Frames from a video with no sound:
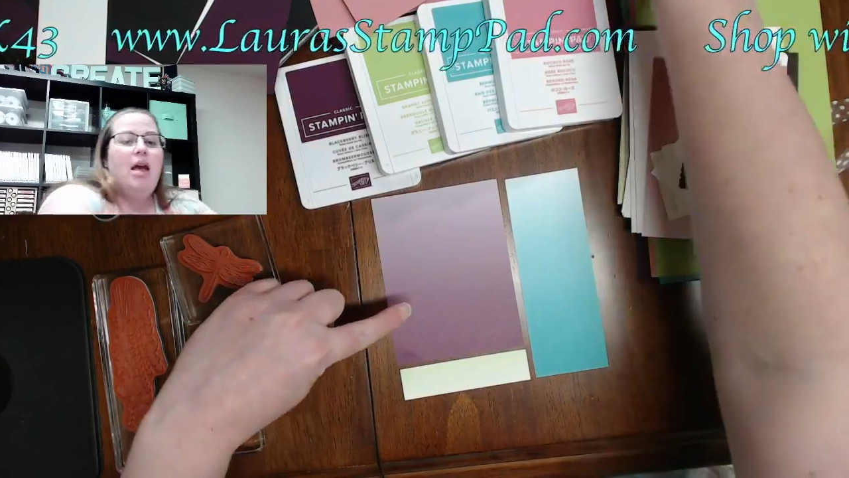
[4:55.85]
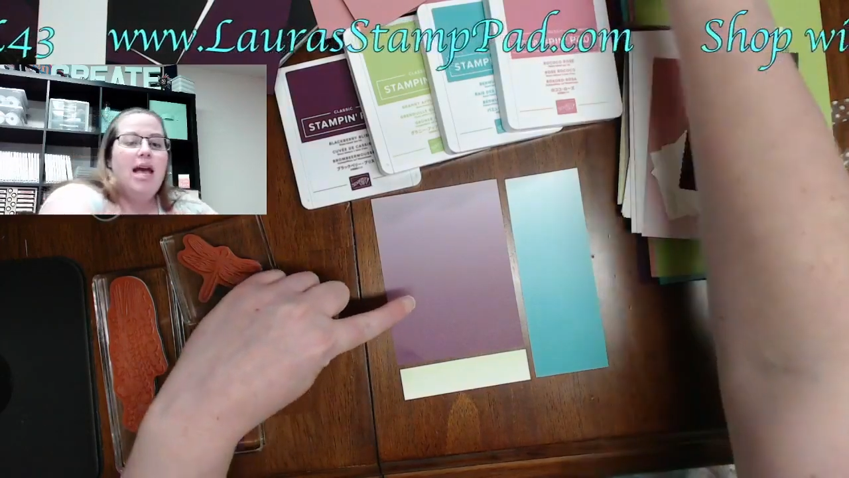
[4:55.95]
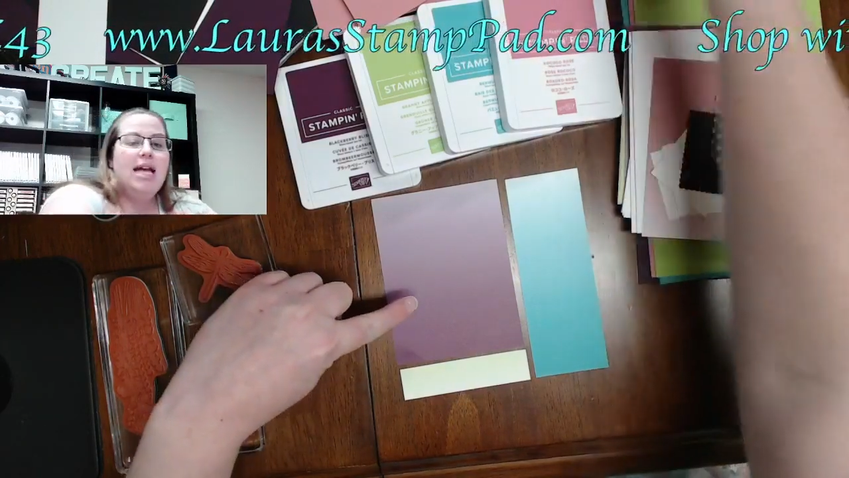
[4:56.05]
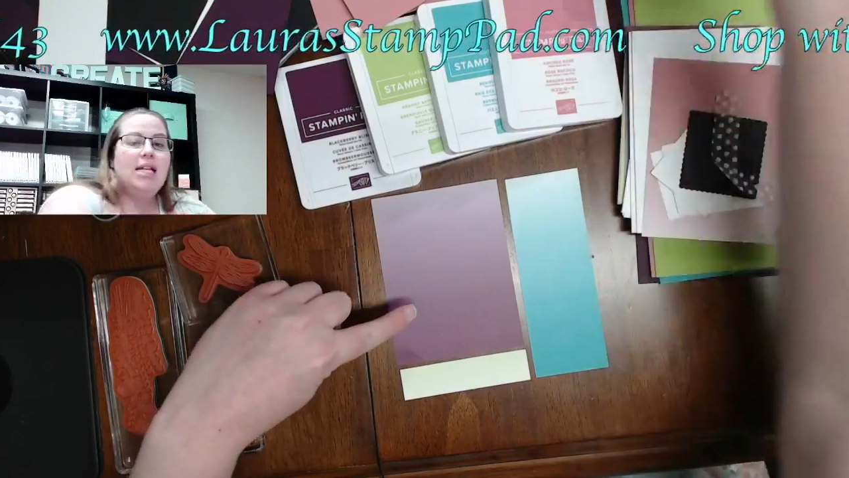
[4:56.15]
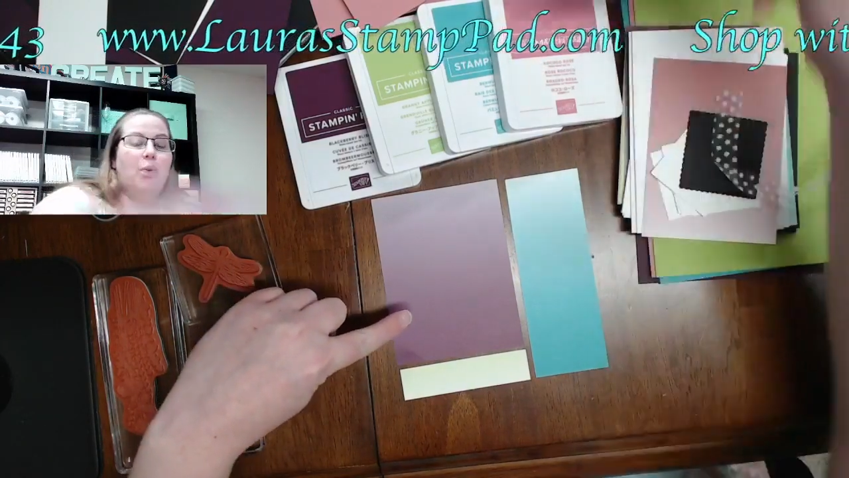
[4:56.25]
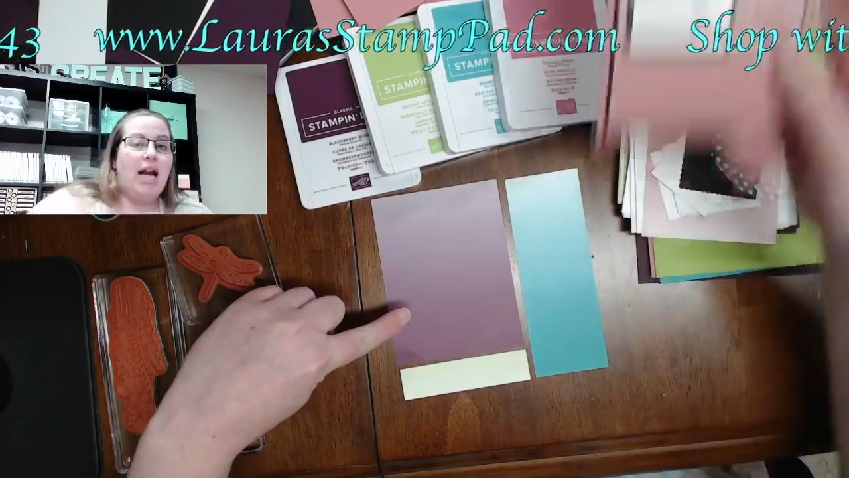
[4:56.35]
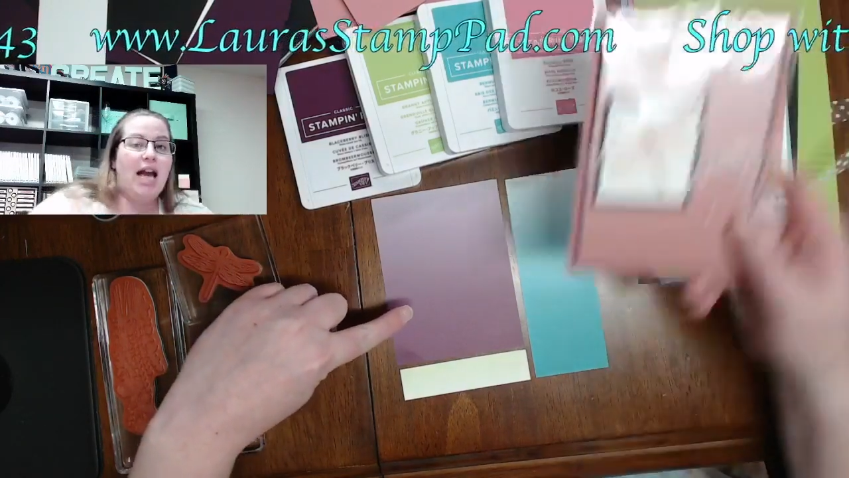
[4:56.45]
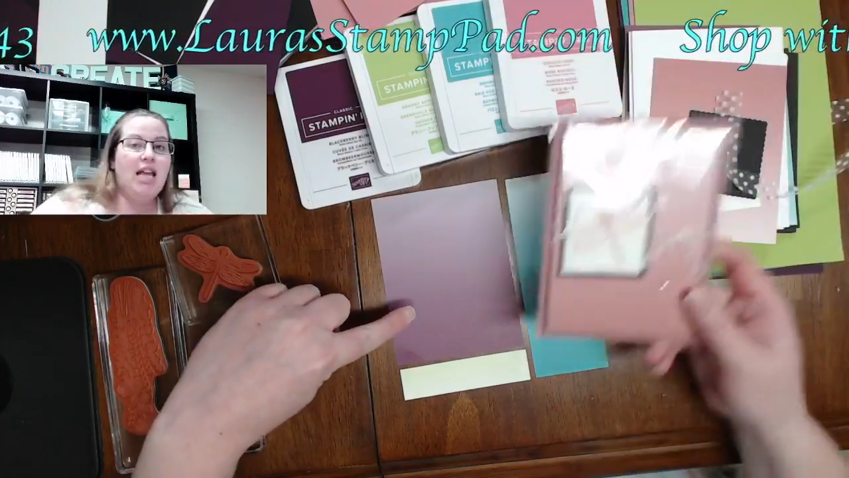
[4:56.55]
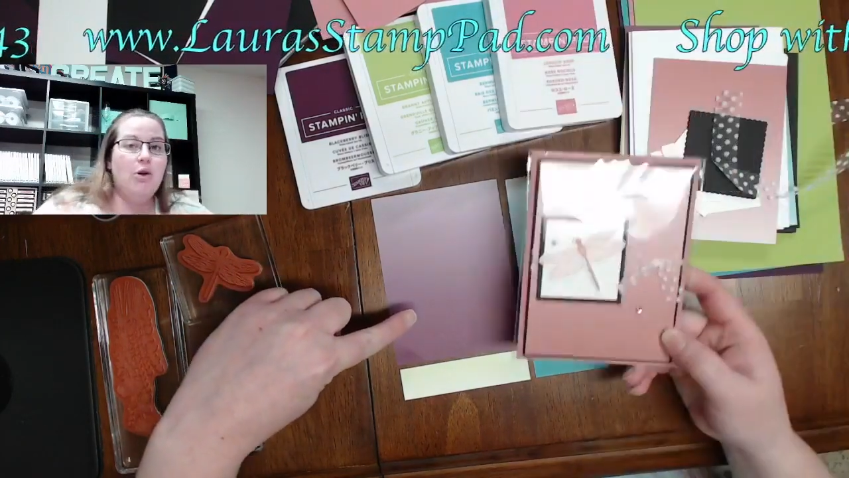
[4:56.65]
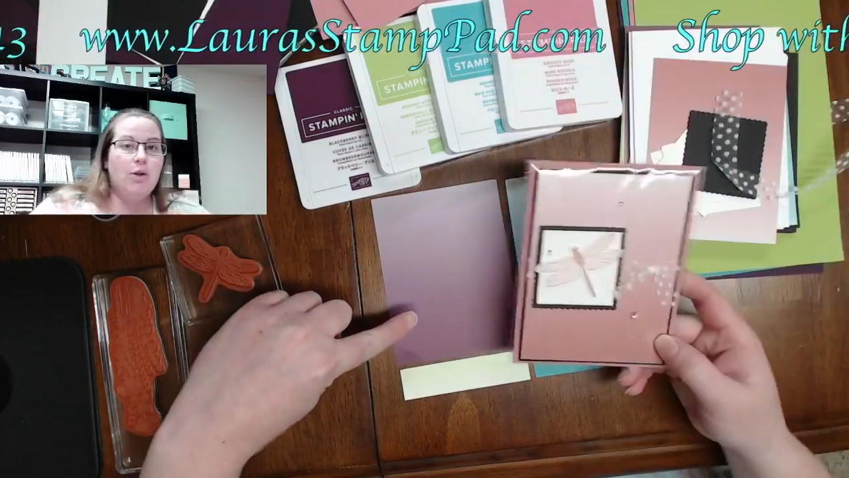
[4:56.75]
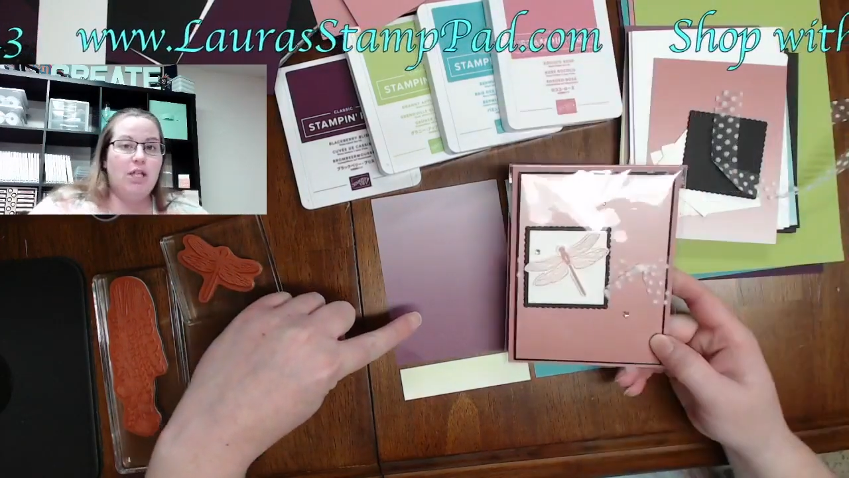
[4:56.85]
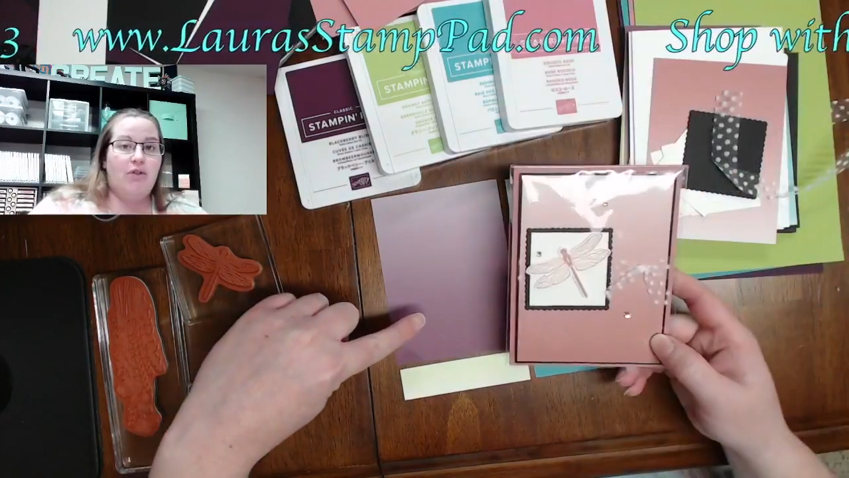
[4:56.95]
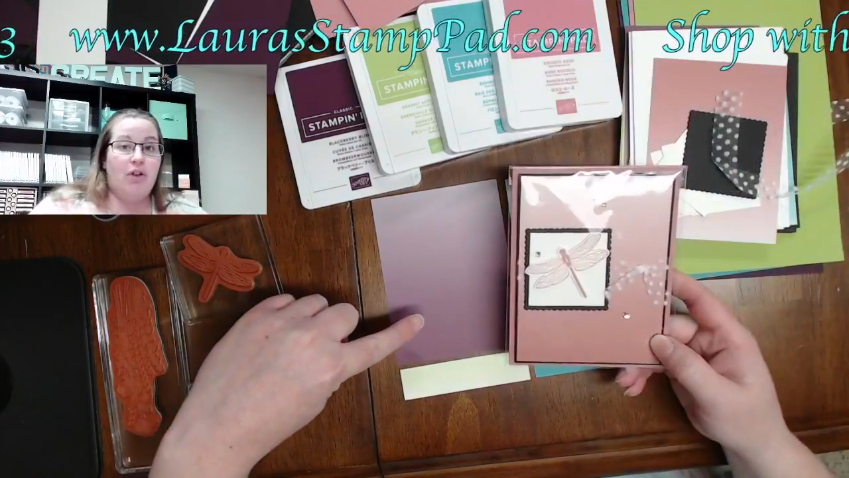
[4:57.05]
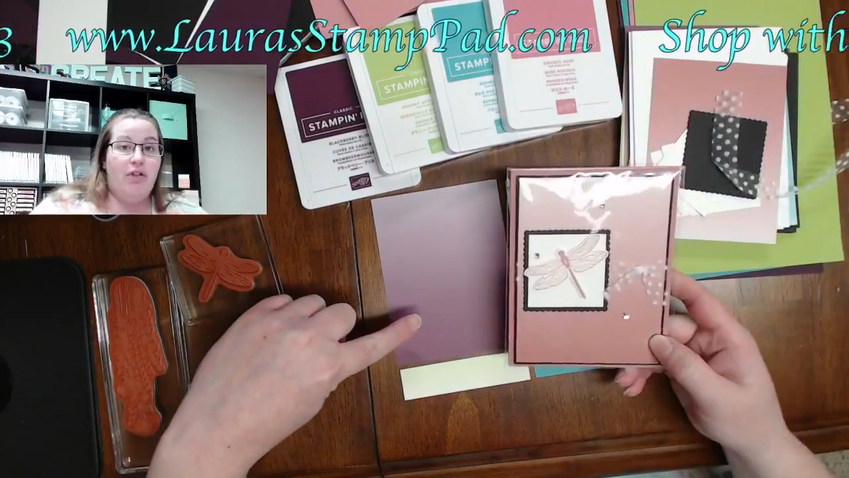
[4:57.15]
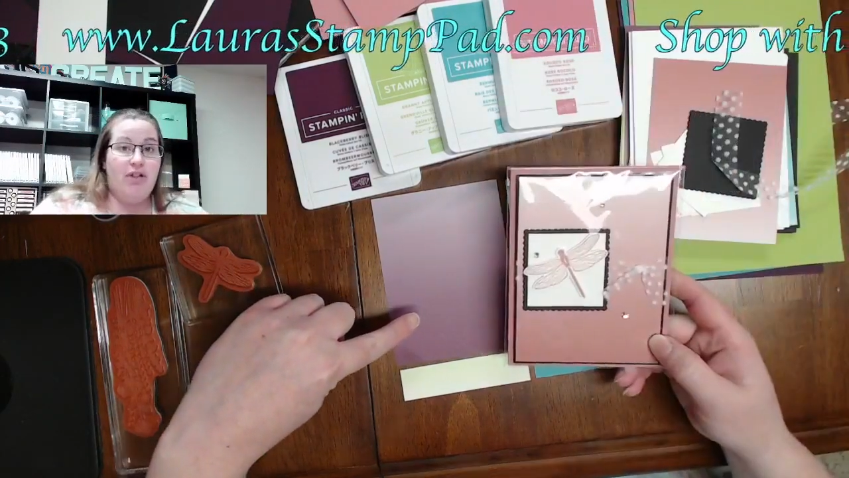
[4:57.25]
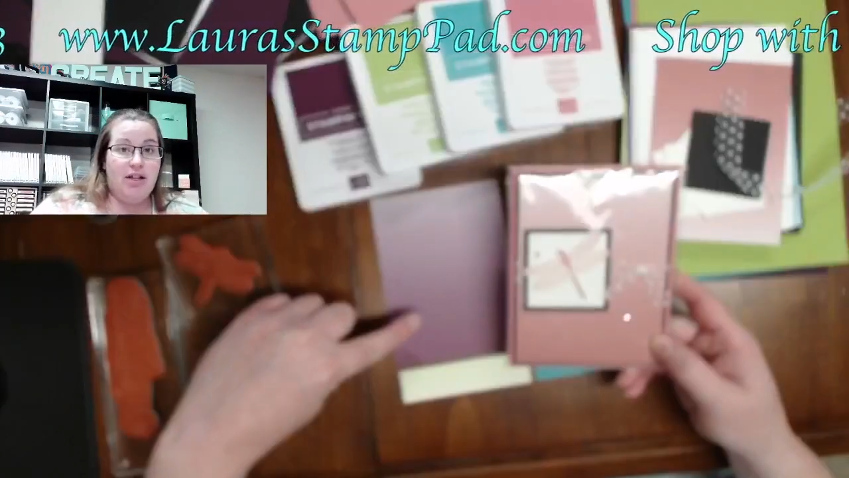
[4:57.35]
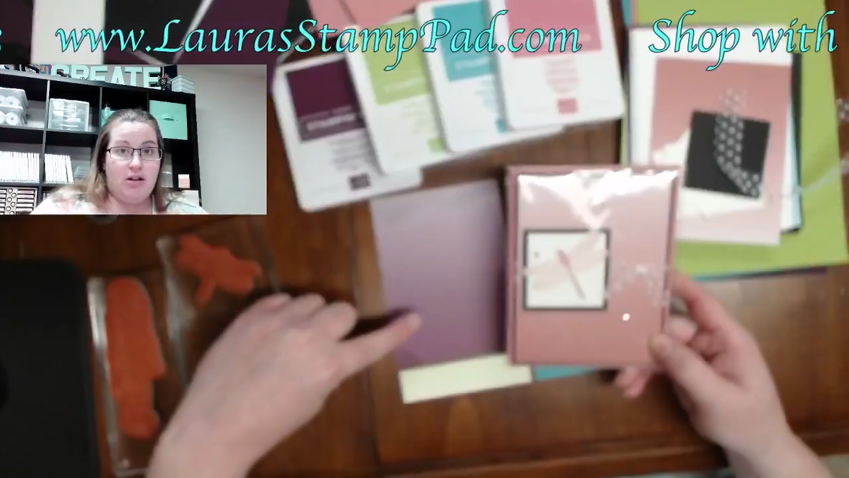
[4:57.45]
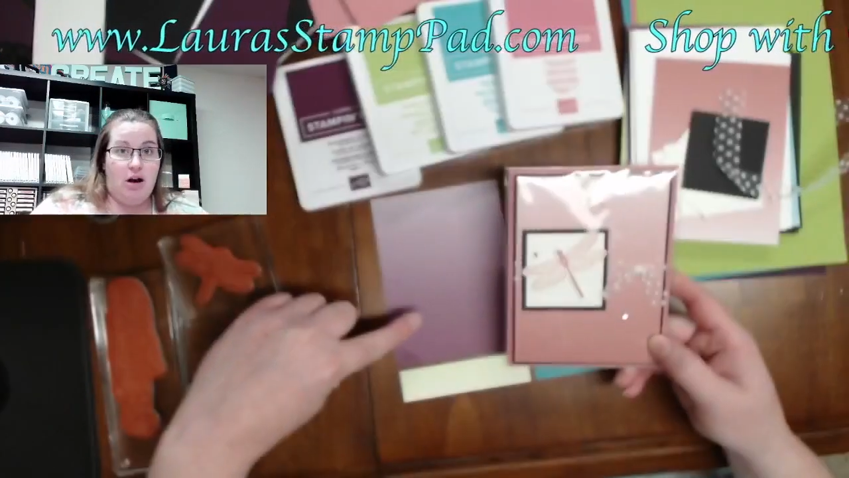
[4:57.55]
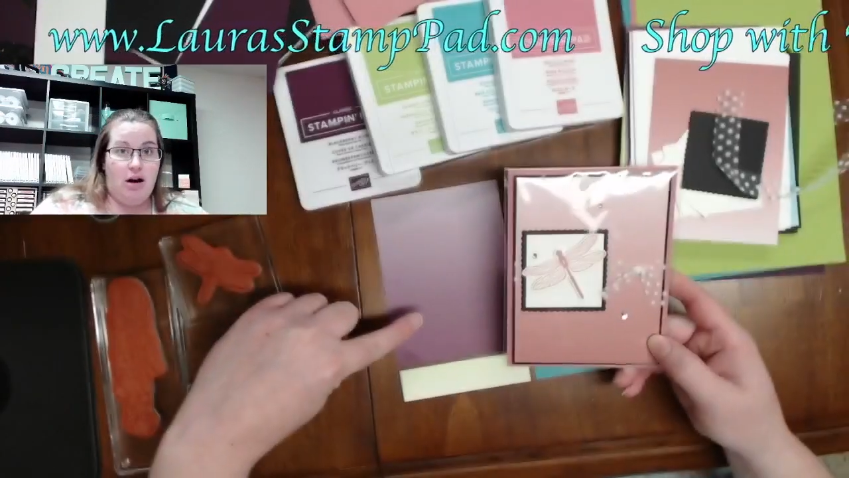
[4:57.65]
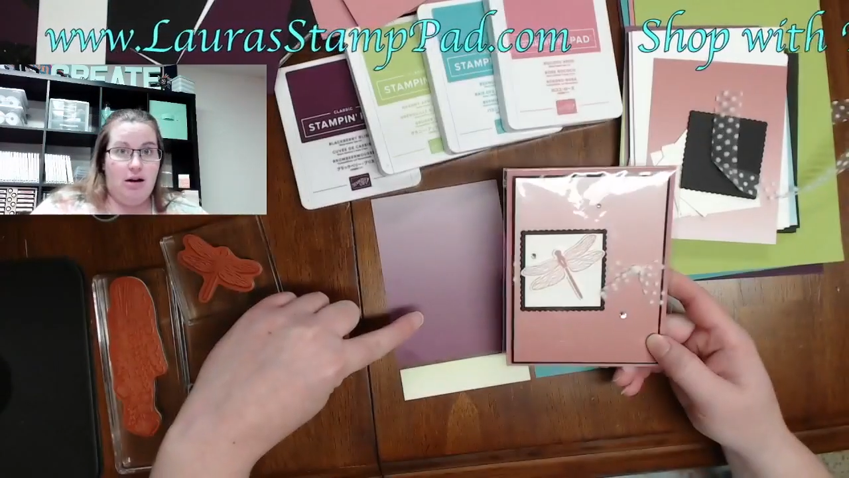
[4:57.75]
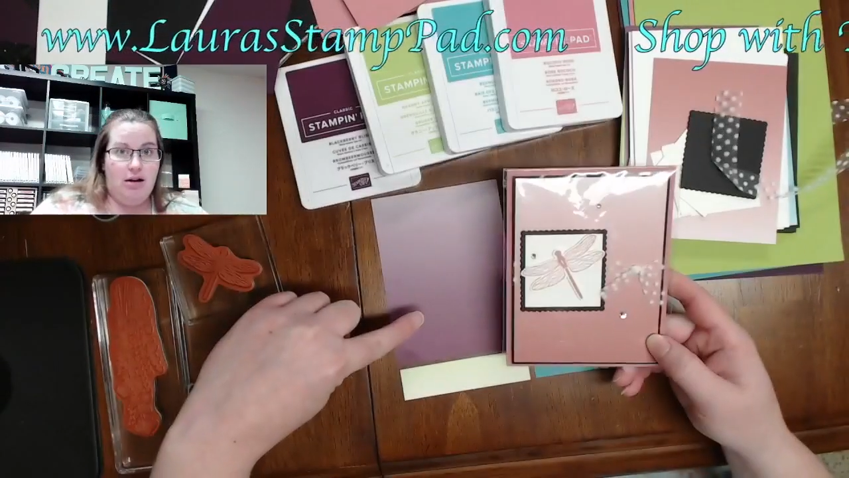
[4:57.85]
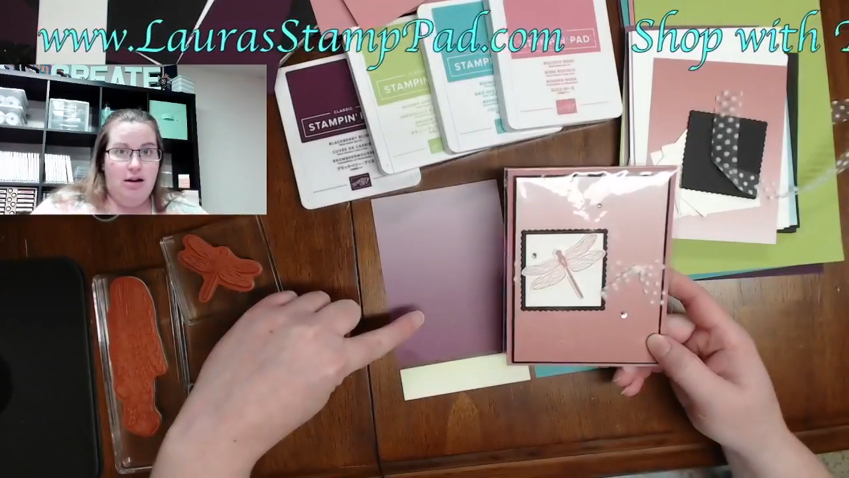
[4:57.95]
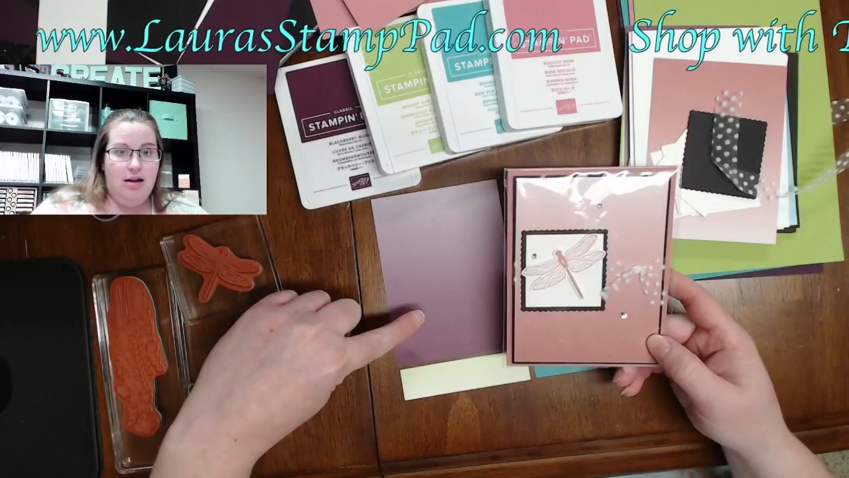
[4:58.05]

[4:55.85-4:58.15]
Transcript: is what I used for this card.